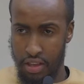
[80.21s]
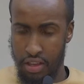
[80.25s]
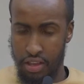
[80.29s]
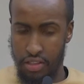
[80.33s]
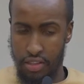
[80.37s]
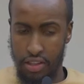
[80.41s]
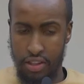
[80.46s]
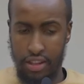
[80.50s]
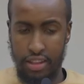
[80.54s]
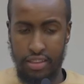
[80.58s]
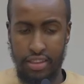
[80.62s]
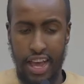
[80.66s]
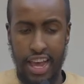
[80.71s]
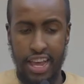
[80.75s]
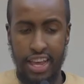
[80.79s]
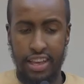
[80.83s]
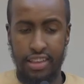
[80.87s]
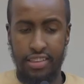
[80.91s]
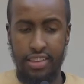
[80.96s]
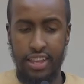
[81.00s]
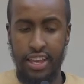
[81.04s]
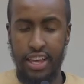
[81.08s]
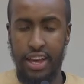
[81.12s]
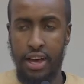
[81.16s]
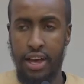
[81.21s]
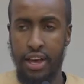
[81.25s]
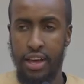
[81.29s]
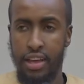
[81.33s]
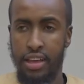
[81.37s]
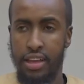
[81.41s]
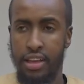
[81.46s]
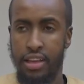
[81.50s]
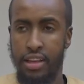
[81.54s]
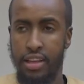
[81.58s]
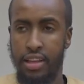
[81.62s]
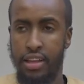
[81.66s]
The desires here,
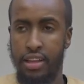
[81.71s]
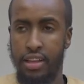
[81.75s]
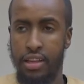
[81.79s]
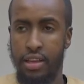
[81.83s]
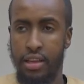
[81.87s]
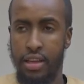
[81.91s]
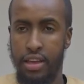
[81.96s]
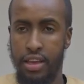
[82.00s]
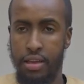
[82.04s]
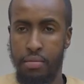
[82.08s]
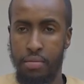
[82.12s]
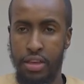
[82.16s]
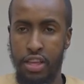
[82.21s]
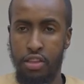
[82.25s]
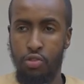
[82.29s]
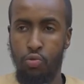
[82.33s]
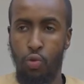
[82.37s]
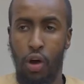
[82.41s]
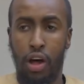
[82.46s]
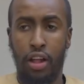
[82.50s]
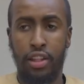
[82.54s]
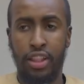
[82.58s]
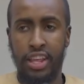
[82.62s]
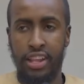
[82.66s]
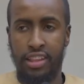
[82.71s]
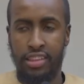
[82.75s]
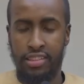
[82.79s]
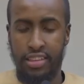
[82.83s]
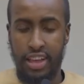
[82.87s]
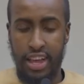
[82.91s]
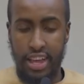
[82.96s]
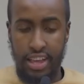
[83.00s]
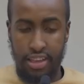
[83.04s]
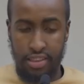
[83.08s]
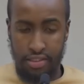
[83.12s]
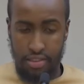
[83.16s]
it means worldly
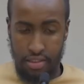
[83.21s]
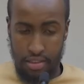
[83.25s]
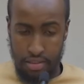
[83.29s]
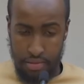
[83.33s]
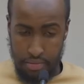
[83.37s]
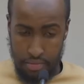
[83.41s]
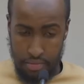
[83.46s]
desires.